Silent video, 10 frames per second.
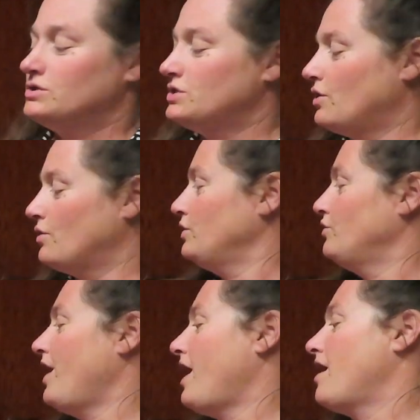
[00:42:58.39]
So
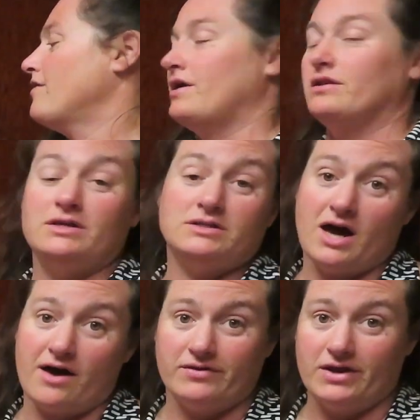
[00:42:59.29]
you have at least
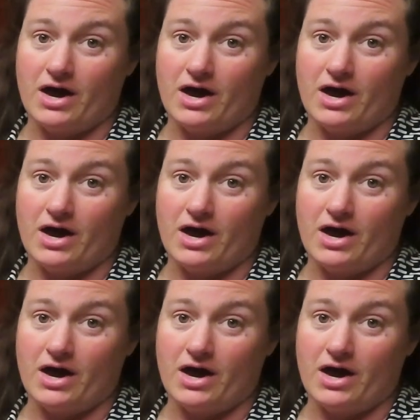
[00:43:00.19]
half an